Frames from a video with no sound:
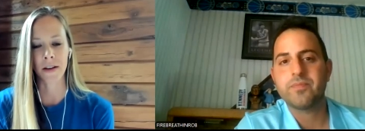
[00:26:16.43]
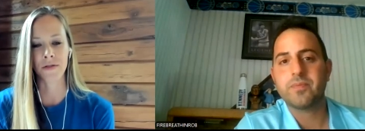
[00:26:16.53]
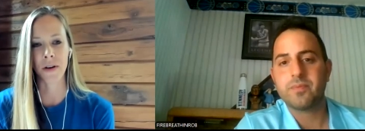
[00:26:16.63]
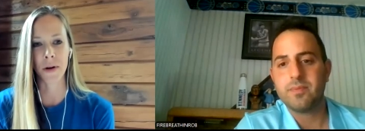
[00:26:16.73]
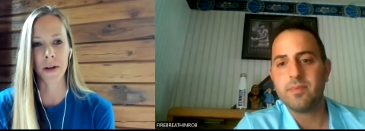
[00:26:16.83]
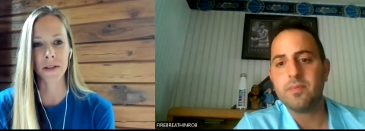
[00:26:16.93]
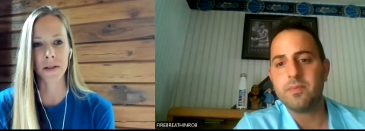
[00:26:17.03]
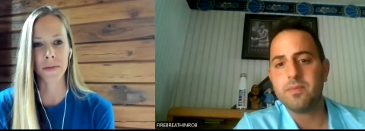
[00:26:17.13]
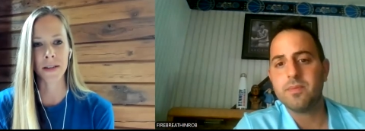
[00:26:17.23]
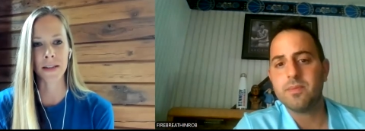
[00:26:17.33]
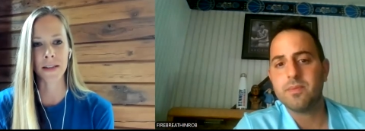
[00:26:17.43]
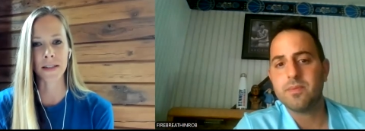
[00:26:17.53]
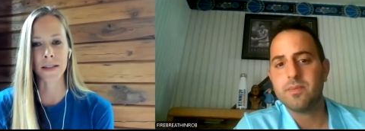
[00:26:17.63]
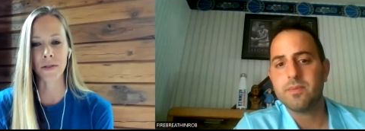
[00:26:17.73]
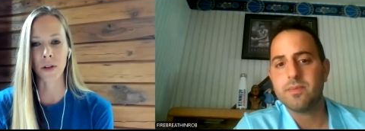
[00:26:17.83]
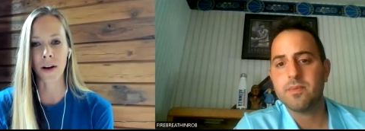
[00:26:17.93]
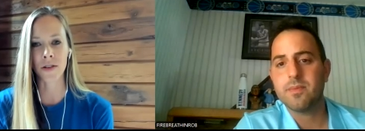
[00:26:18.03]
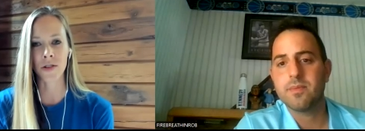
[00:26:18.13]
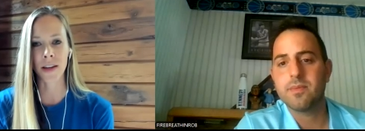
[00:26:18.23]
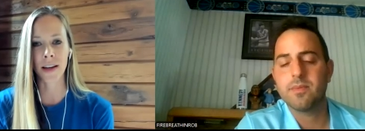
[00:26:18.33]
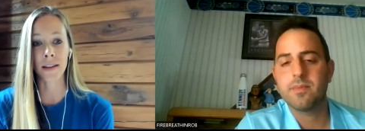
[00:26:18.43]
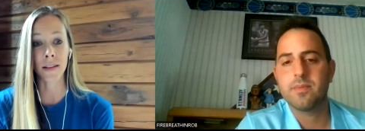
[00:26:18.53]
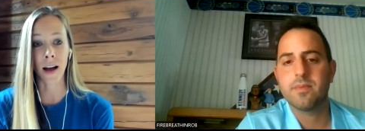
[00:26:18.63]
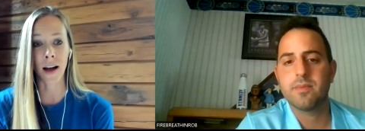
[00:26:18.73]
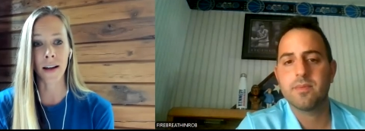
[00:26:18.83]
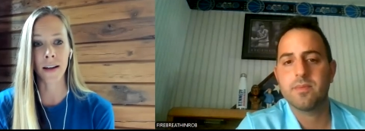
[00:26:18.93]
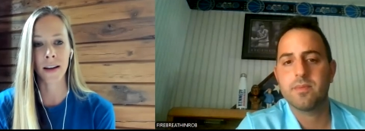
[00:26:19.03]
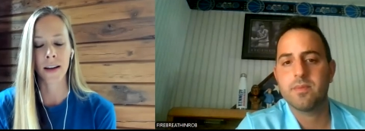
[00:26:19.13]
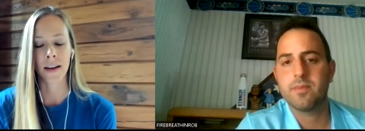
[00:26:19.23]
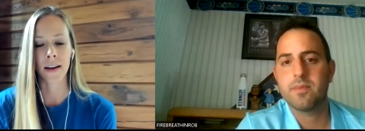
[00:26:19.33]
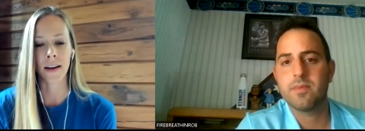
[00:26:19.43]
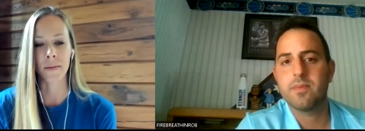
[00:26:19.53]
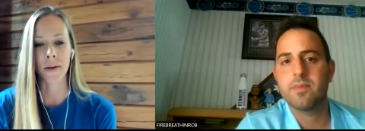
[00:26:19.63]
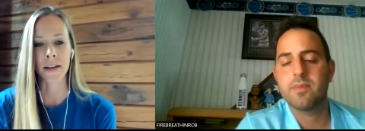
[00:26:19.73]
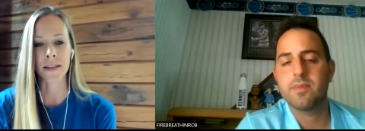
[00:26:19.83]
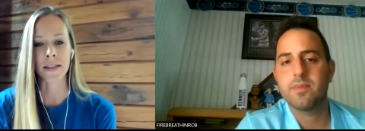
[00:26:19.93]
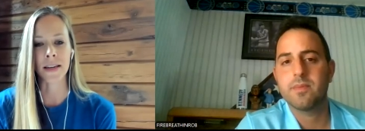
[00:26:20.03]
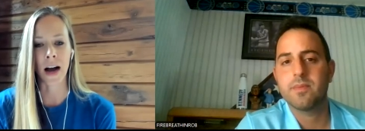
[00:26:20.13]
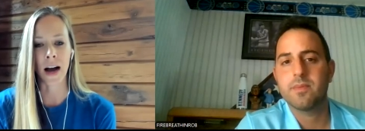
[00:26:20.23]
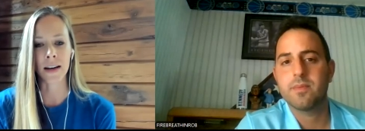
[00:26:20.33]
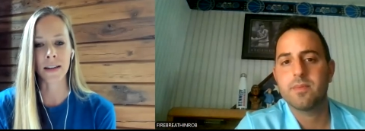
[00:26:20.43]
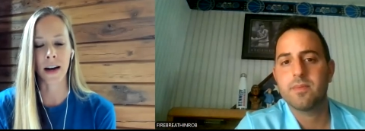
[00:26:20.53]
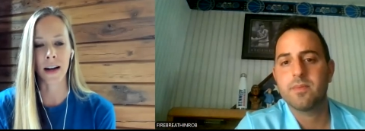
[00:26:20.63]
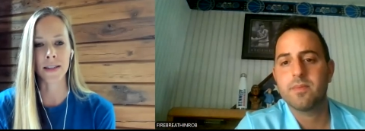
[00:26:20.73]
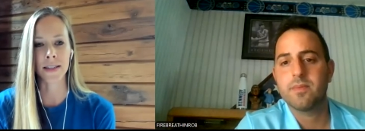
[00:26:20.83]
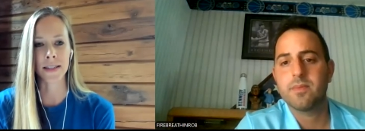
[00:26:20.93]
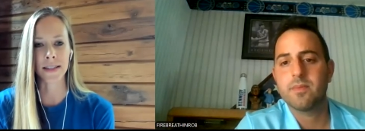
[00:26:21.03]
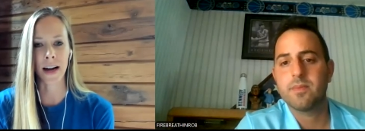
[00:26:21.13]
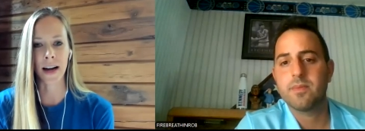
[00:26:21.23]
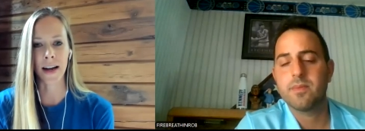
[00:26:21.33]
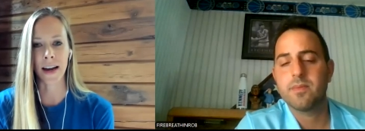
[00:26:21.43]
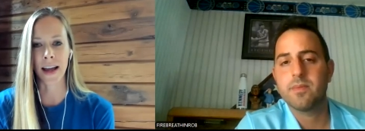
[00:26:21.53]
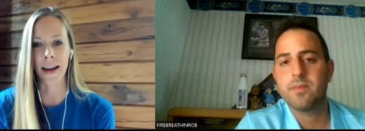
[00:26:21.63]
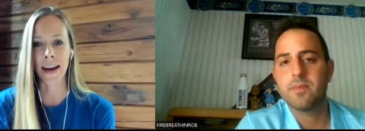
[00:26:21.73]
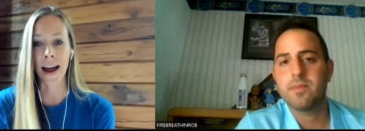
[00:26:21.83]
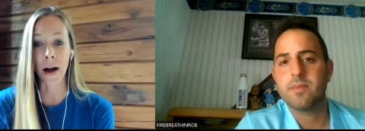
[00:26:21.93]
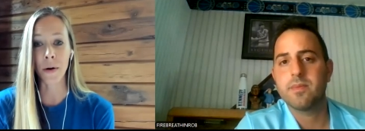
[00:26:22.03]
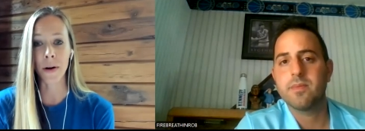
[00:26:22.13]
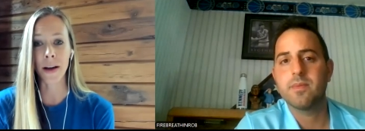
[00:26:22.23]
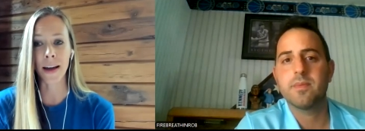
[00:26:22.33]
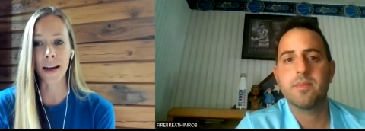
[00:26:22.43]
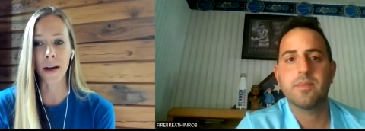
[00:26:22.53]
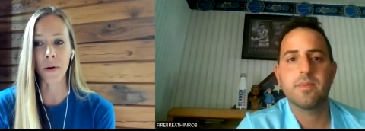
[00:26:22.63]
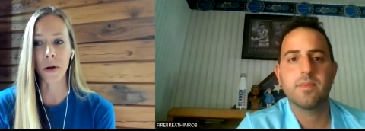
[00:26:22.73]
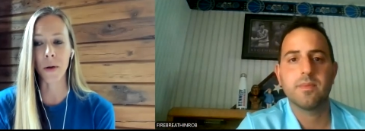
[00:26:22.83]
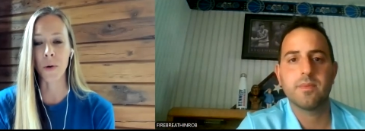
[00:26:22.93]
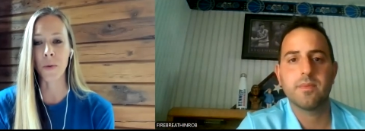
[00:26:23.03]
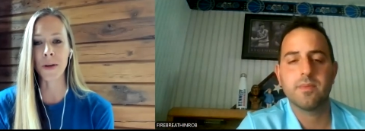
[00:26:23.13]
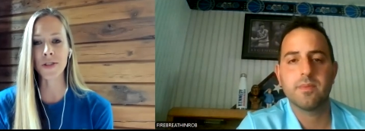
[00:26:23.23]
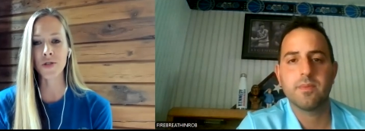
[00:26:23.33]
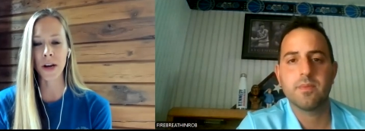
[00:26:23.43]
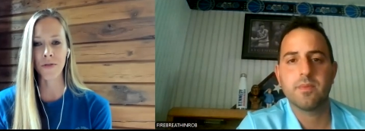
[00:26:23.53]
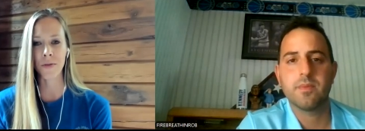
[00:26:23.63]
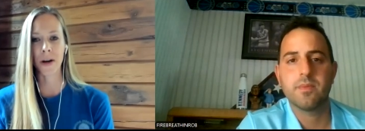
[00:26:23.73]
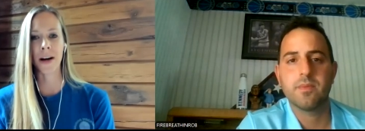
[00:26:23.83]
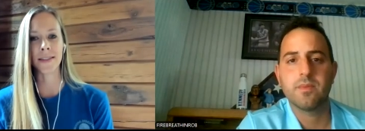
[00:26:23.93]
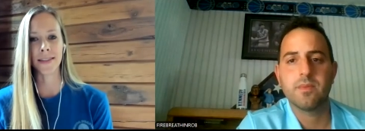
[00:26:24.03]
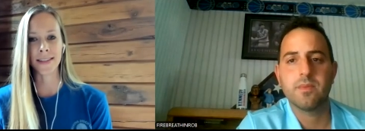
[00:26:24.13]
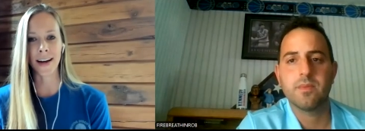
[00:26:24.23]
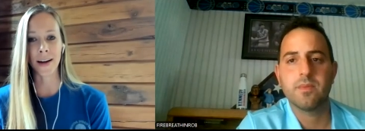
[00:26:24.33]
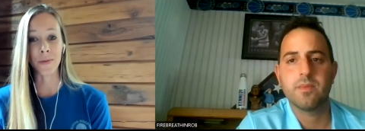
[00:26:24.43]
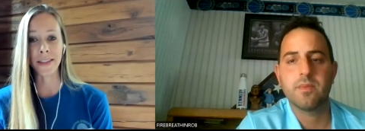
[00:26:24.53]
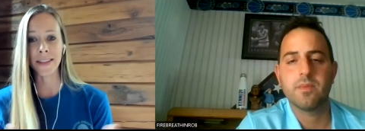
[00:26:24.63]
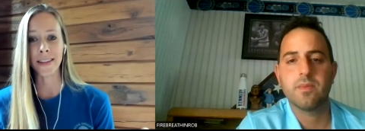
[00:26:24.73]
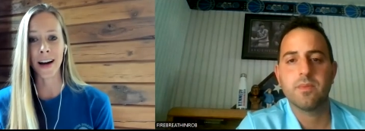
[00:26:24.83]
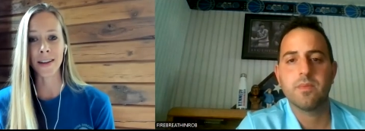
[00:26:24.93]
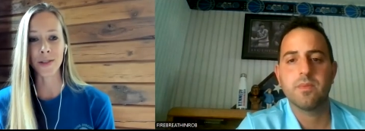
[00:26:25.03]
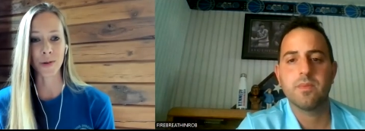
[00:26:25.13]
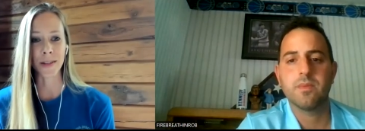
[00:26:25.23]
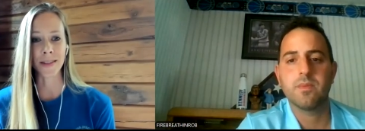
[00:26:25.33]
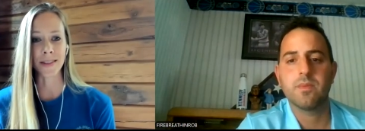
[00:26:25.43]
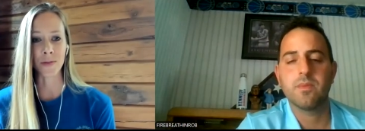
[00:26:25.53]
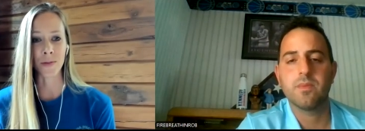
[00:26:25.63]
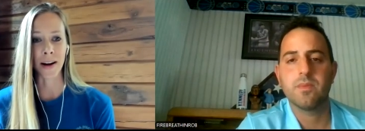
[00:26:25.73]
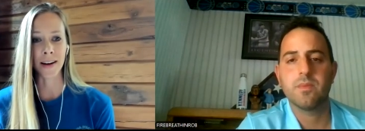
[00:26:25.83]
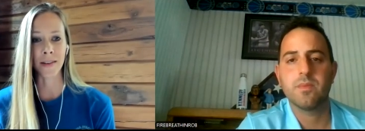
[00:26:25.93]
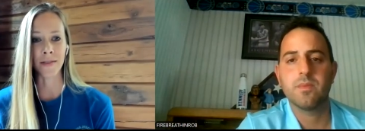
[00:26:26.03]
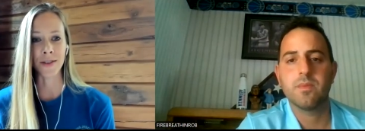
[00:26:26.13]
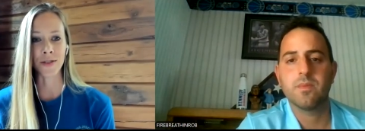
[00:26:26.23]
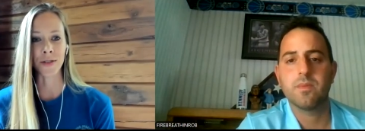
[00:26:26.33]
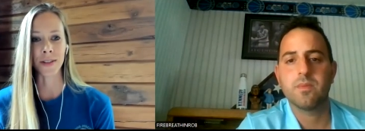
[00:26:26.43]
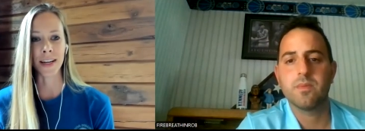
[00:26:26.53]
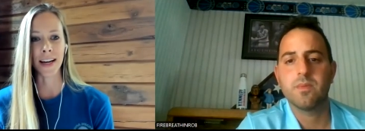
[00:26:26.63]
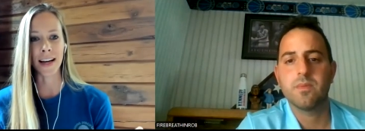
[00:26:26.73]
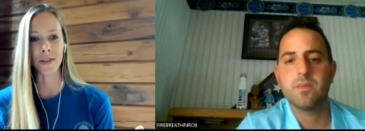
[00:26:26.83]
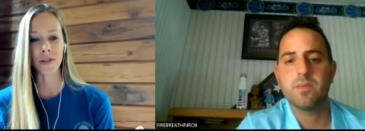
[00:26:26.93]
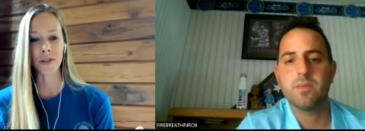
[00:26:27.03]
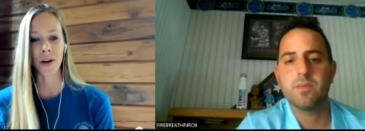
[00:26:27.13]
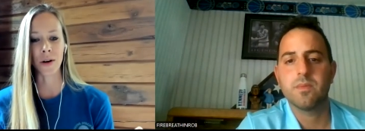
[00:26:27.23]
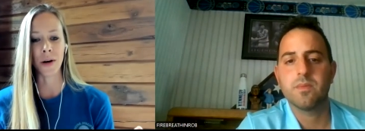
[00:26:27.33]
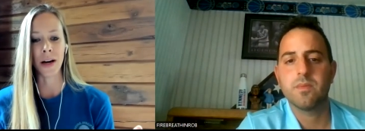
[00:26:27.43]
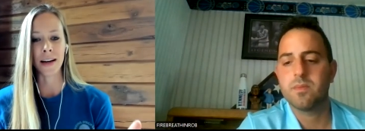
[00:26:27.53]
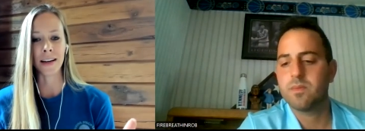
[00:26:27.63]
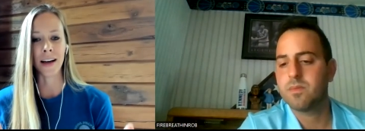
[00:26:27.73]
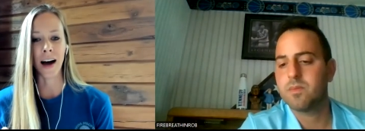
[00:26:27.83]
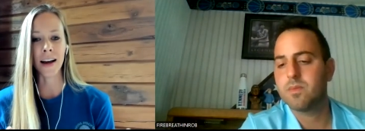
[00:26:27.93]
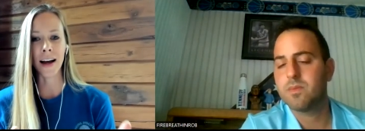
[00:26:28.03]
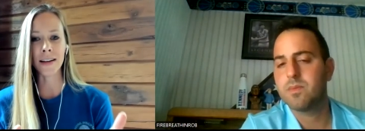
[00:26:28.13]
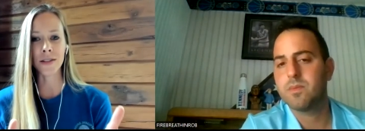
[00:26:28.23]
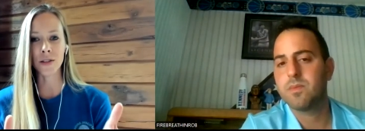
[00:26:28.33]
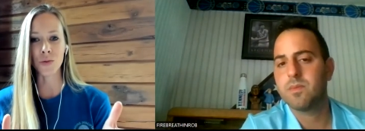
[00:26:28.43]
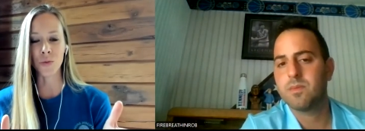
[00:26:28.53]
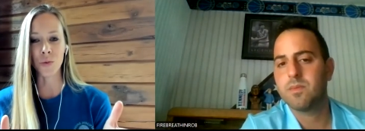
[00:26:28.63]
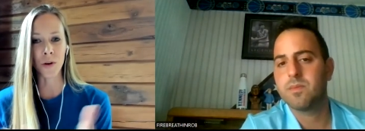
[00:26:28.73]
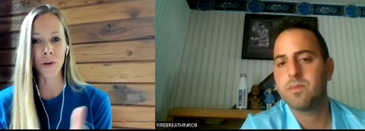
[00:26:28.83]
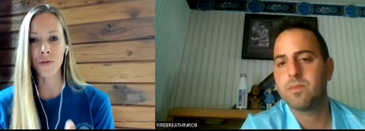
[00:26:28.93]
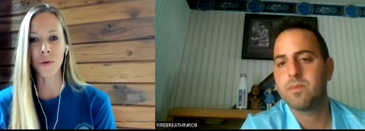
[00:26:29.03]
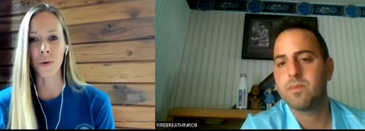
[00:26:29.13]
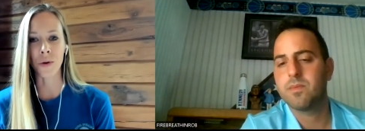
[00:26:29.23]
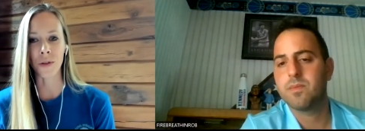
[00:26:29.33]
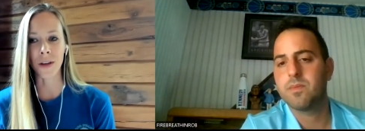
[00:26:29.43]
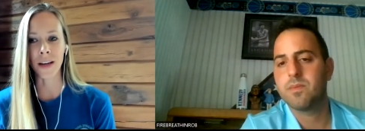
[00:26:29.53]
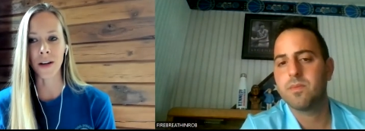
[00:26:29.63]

Speaker 1: Feminism is largely a lie. Um, it is not God's design. And now, it, eh, eh, when we stray from God's design, we see the consequences, right? Eventually. And so, God has this wonderful order that He